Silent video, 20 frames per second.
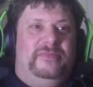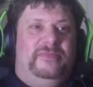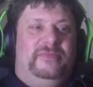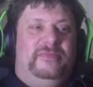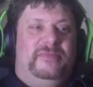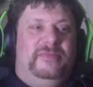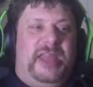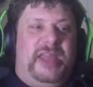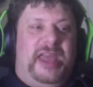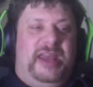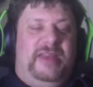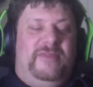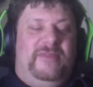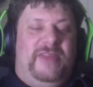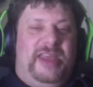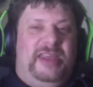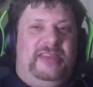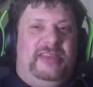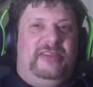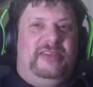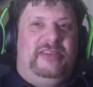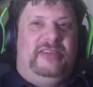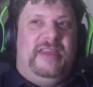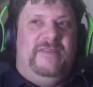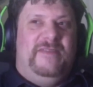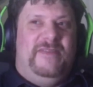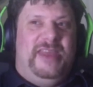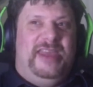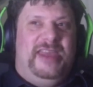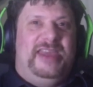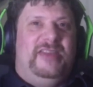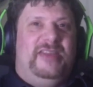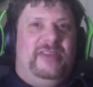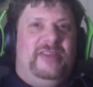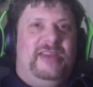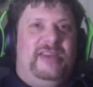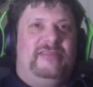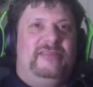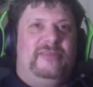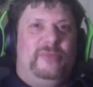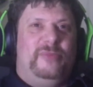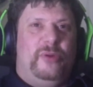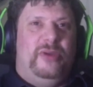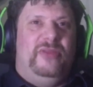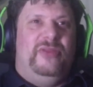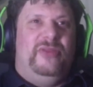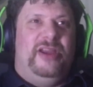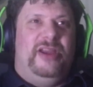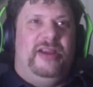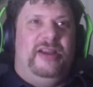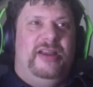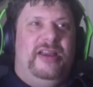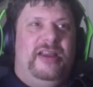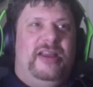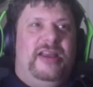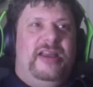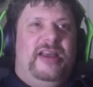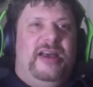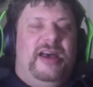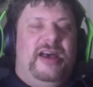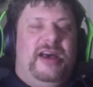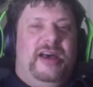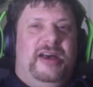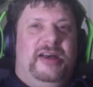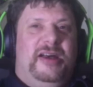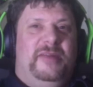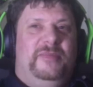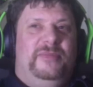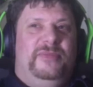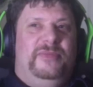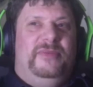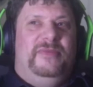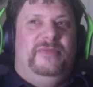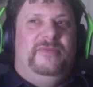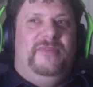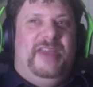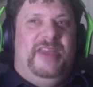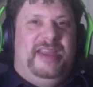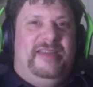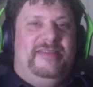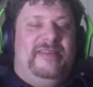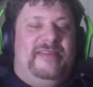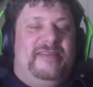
And if they kick the extra point there, Vegas has to